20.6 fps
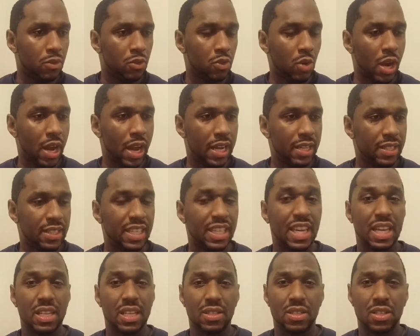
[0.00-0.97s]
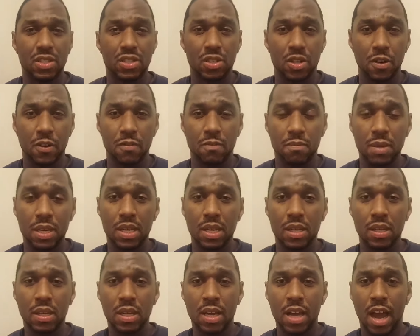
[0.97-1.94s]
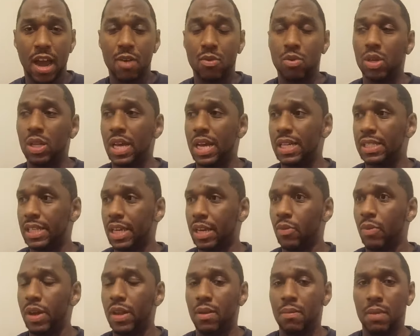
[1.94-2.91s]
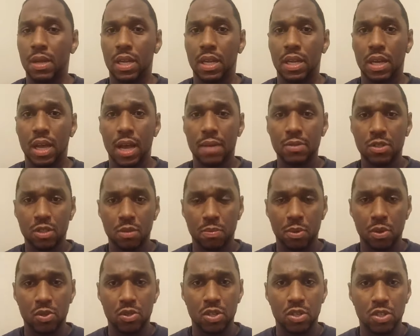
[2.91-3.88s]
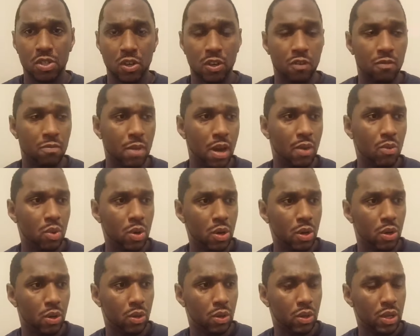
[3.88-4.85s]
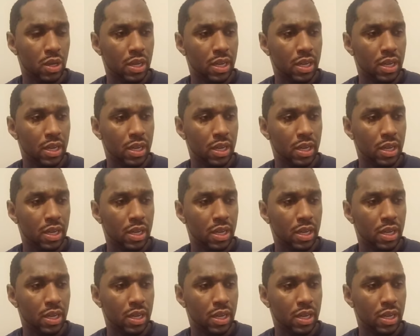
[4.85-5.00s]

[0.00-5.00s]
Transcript: try to get it to serve me, I realized, like, wait a minute, I'm supposed to serve my world.